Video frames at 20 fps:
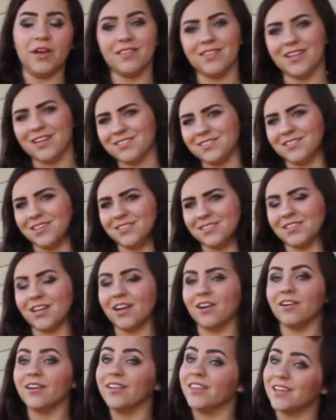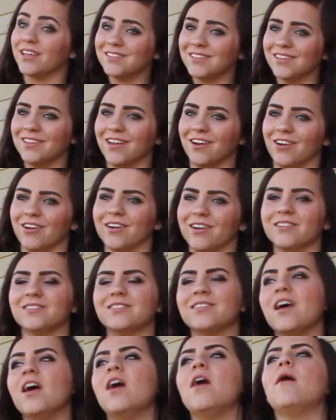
and that's not scary, that's hilarious.